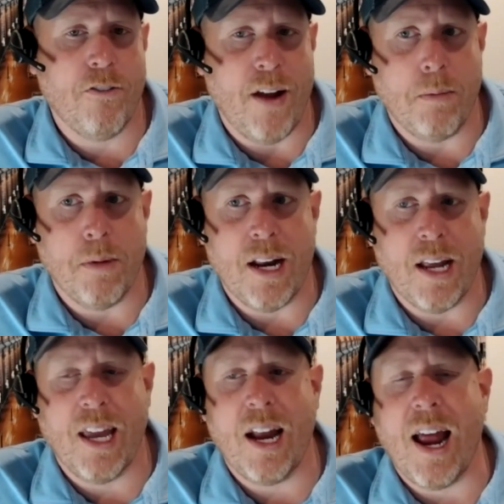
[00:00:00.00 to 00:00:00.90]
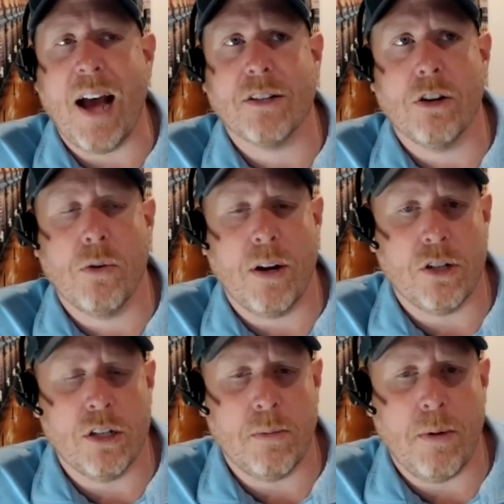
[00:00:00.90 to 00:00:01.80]
family, and I can't ask her
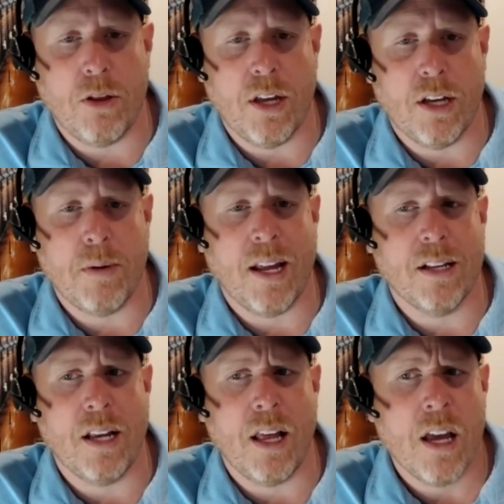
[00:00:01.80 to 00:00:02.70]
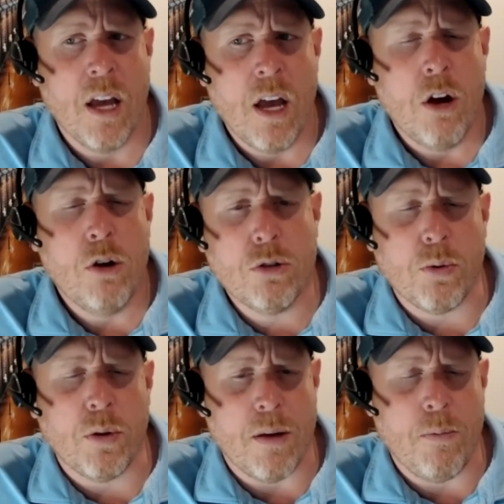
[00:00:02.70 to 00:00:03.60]
questions about things, but I can say, like, who's
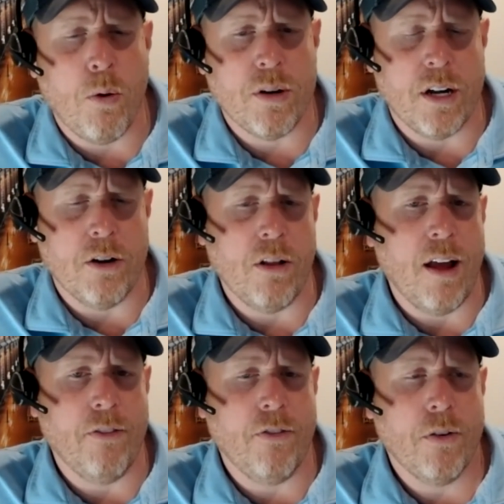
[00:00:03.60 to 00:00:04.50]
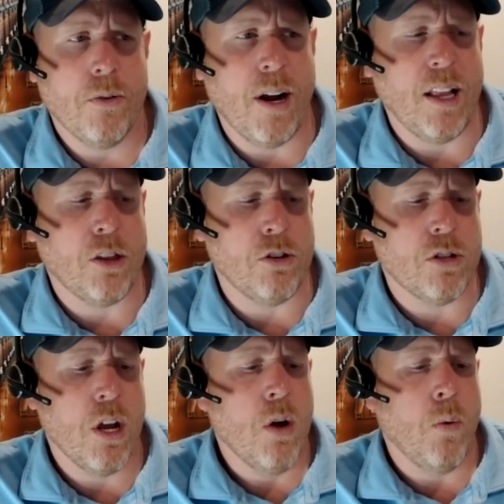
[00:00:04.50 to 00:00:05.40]
really important in your life, right? Like,
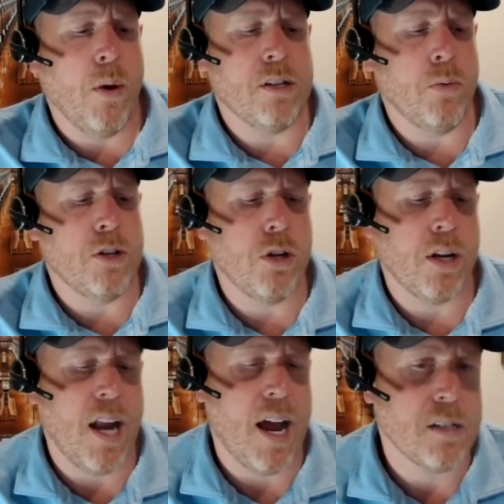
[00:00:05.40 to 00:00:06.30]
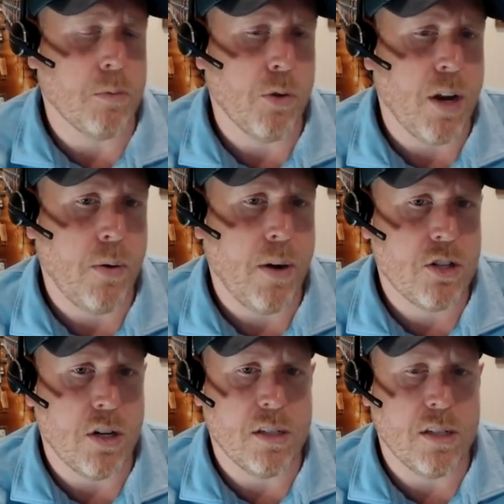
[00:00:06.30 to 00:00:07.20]
there's ways in which you can ask some great
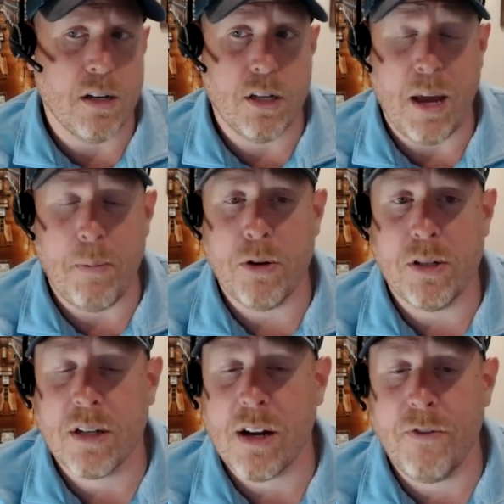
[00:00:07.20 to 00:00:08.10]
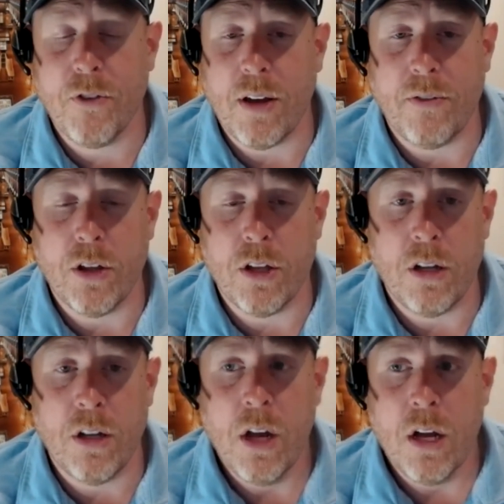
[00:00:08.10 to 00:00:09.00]
questions, and to that person's comfort level,
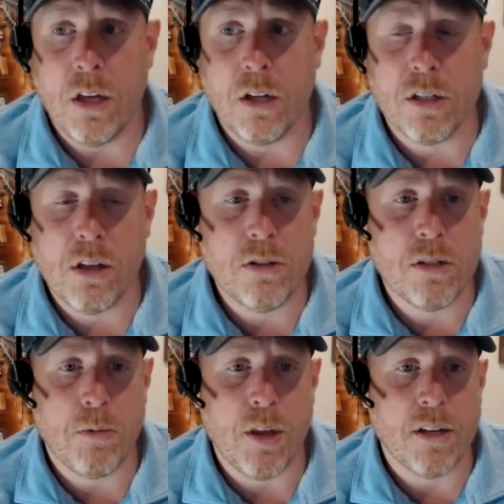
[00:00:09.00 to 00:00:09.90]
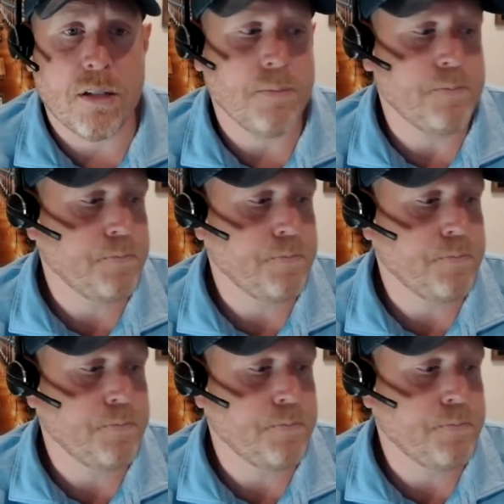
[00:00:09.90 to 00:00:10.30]
they'll disclose some things.